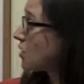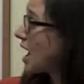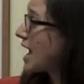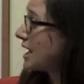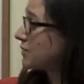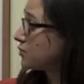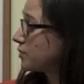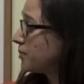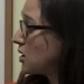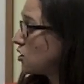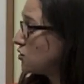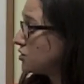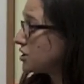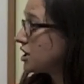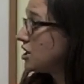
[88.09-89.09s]
Ryan
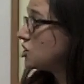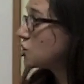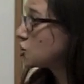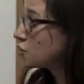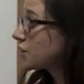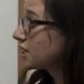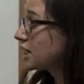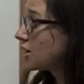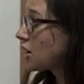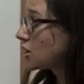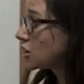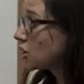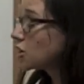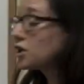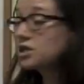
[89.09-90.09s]
proposed shrinking our
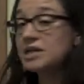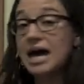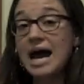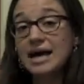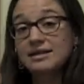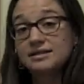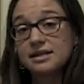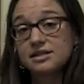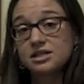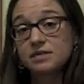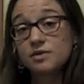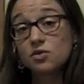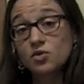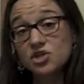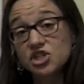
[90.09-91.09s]
current tax
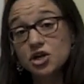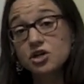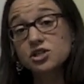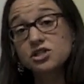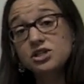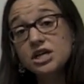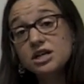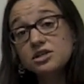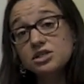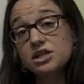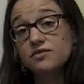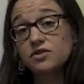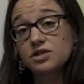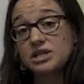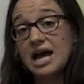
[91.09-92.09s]
system, in which there are 6
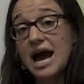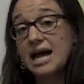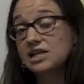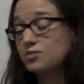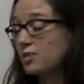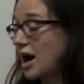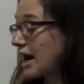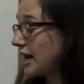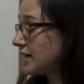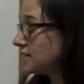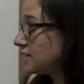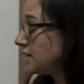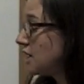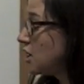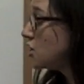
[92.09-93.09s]
different tax
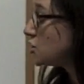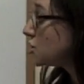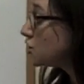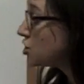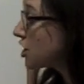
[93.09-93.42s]
brackets, to